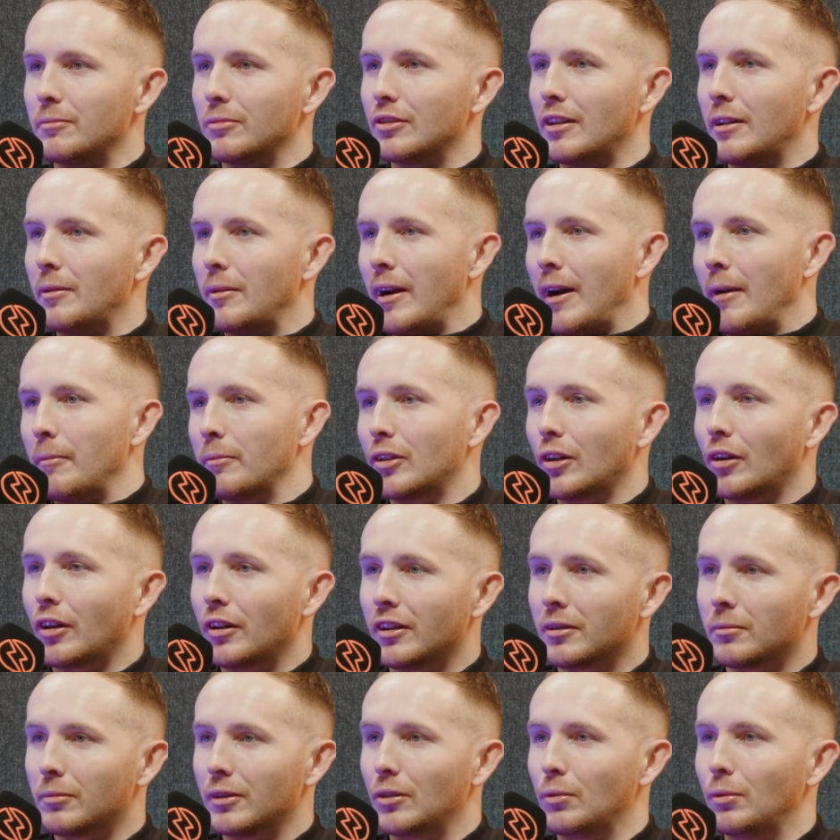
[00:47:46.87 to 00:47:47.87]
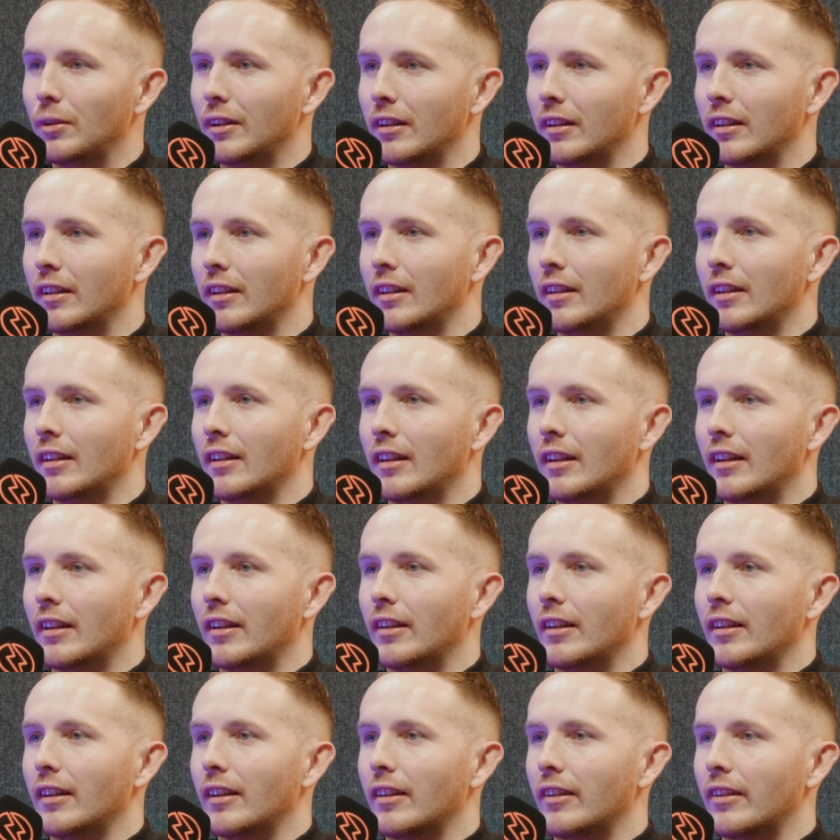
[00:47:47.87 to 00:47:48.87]
So I'm toiling between
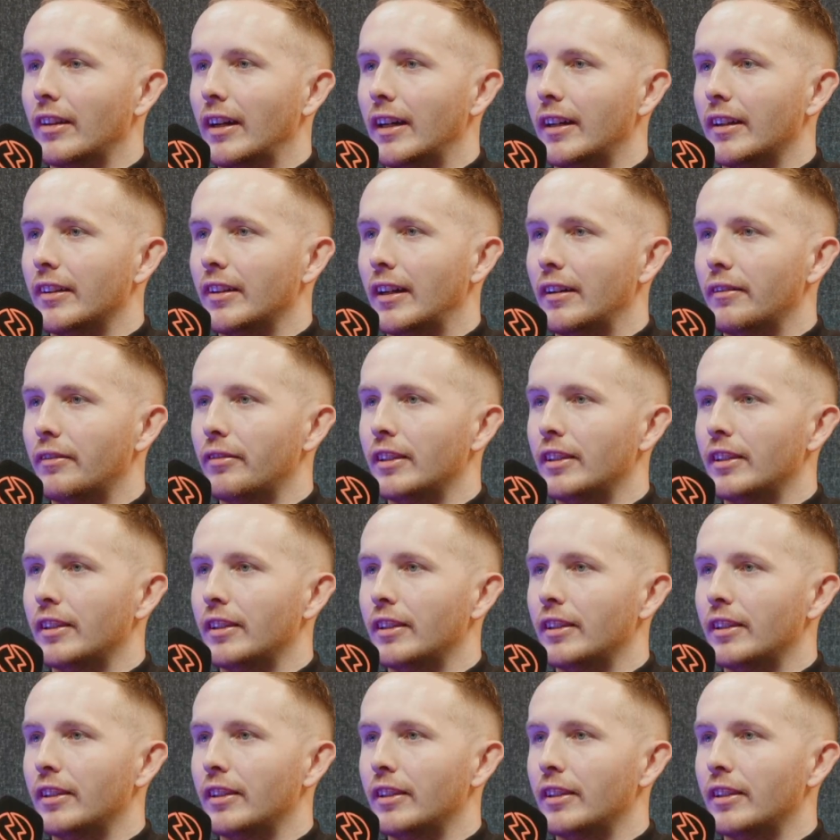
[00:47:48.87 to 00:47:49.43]
that